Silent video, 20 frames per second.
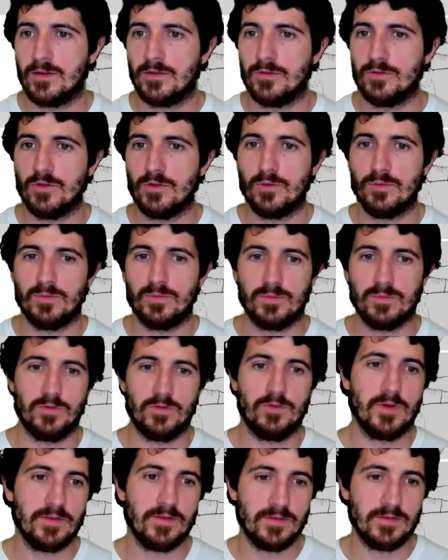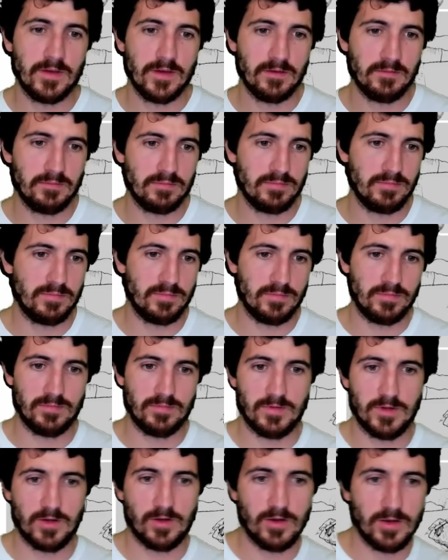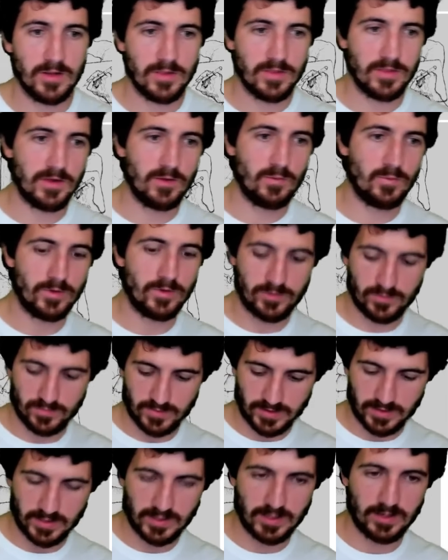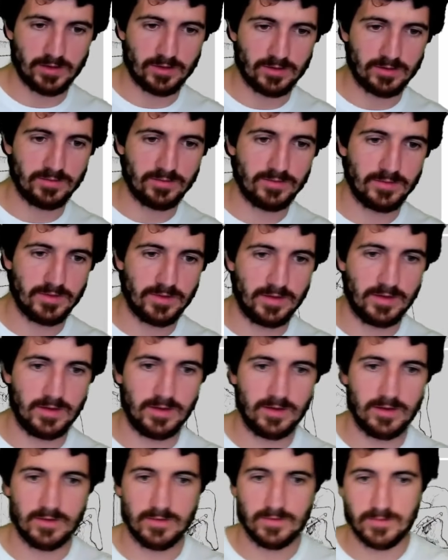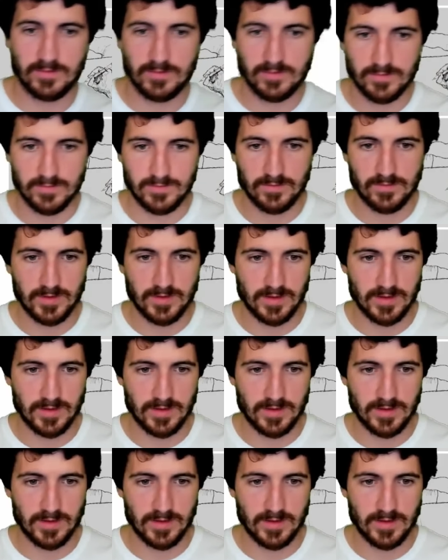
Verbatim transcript: So you can see the only thing we're doing here is,